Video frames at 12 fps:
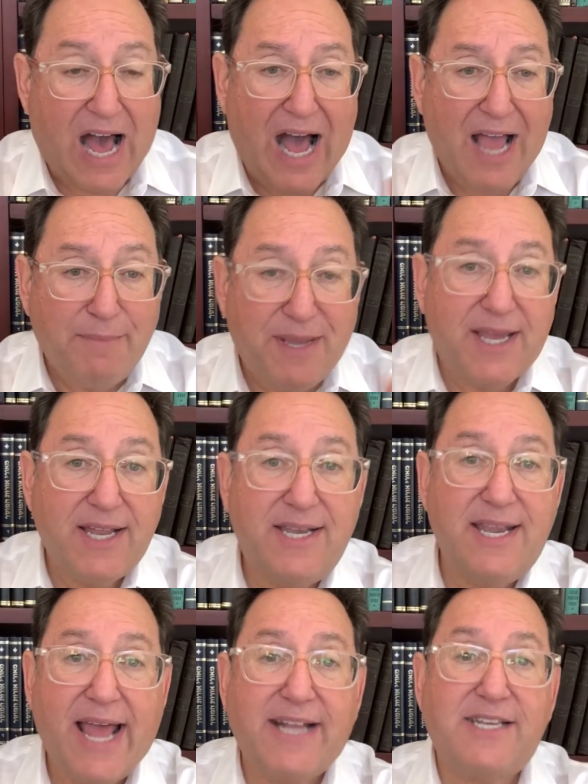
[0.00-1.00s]
I'm
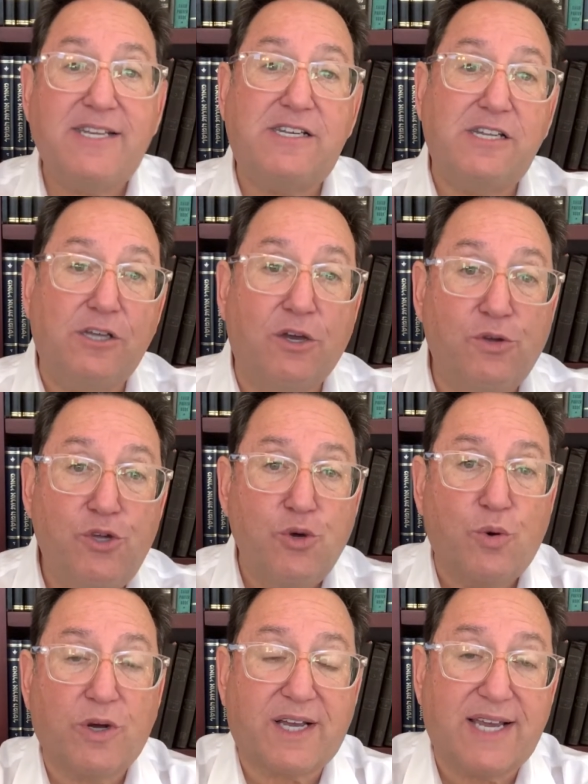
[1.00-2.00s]
connected to you.
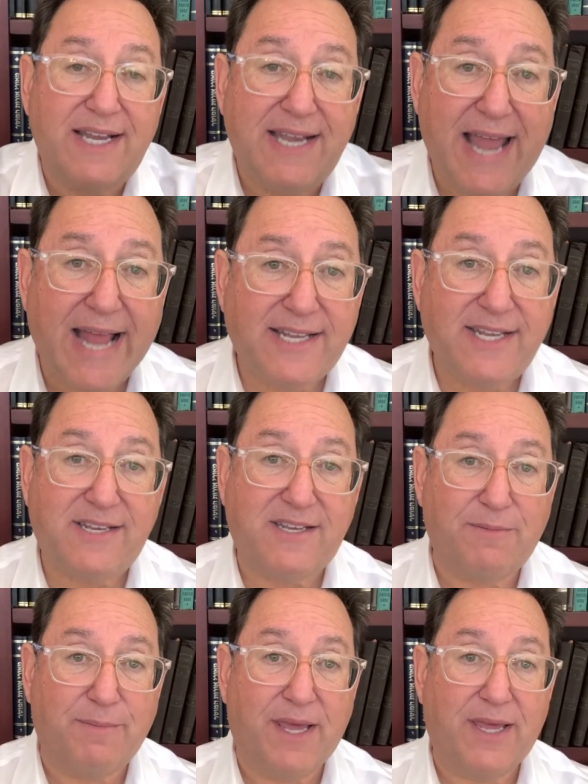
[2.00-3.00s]
You are connected
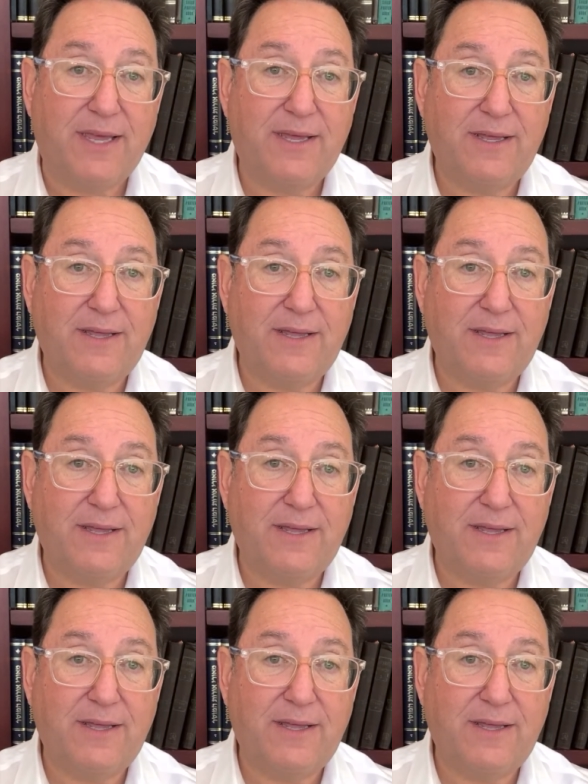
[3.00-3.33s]
to me.